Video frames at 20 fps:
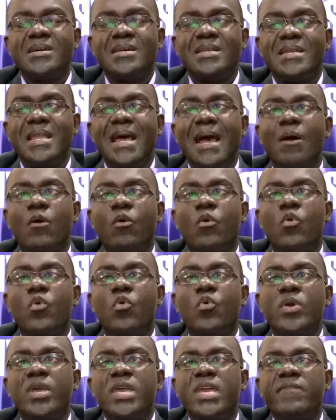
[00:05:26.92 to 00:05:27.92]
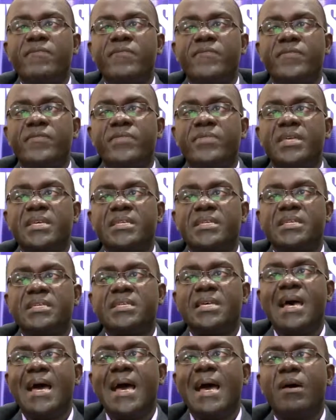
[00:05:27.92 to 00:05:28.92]
Now, if this
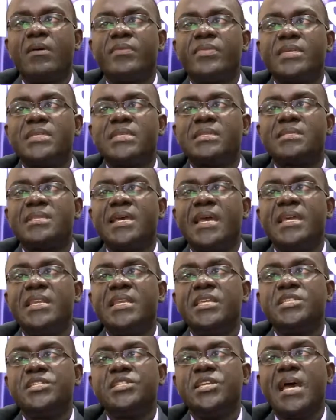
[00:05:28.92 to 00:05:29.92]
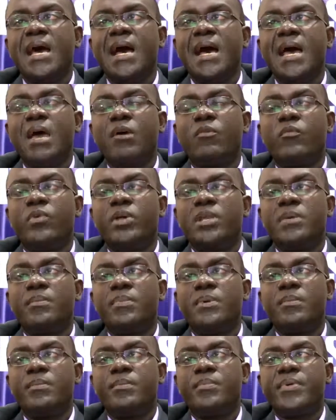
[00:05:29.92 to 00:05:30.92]
is the initial
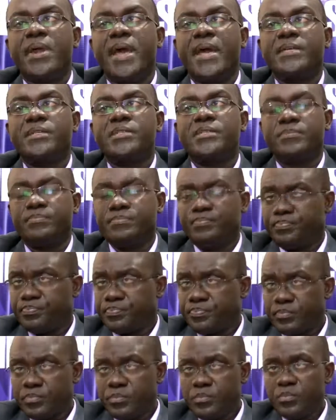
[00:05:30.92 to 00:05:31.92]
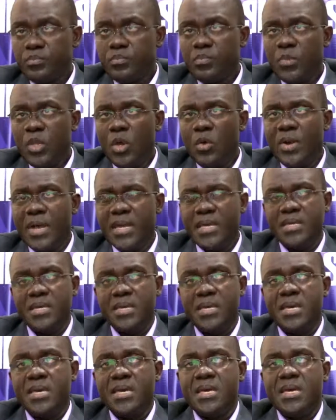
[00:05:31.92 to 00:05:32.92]
equilibrium price, all right?
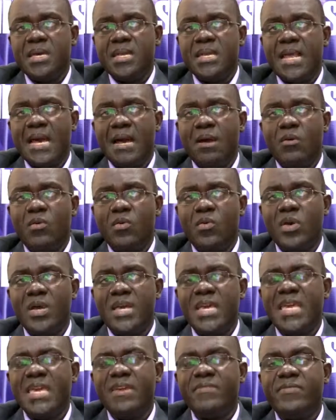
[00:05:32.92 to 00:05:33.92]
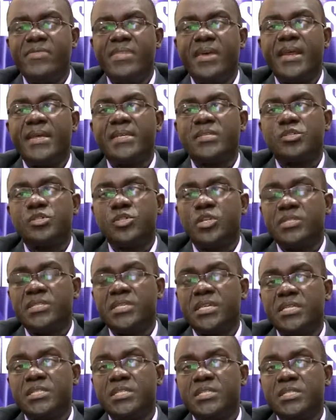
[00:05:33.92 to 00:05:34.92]
Now, if there is
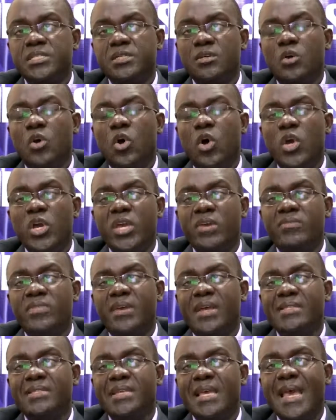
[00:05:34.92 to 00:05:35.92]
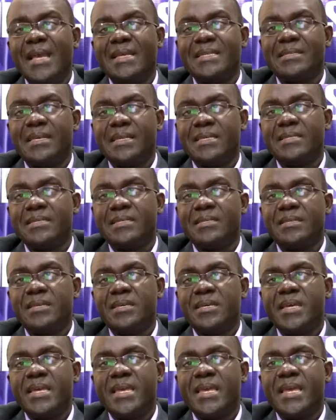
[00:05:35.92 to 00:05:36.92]
shortage or if there is excess,
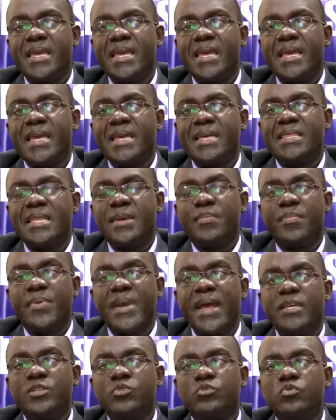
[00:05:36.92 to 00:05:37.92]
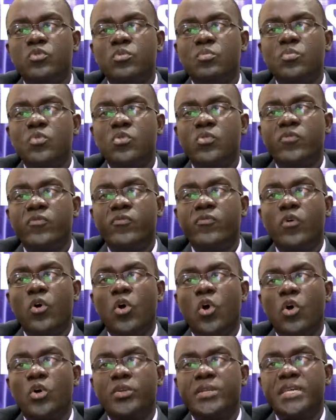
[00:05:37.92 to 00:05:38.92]
the price will move,
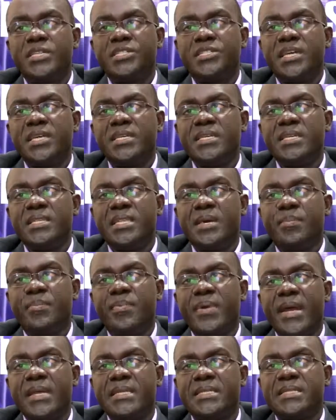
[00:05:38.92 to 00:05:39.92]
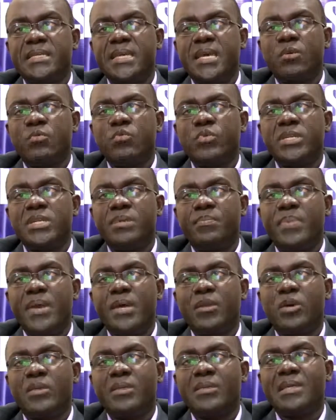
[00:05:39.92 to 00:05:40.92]
or the change in the price here will
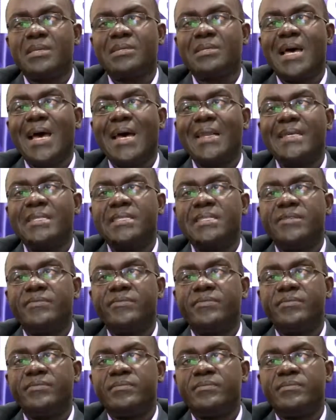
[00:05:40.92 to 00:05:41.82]
depend on this additive.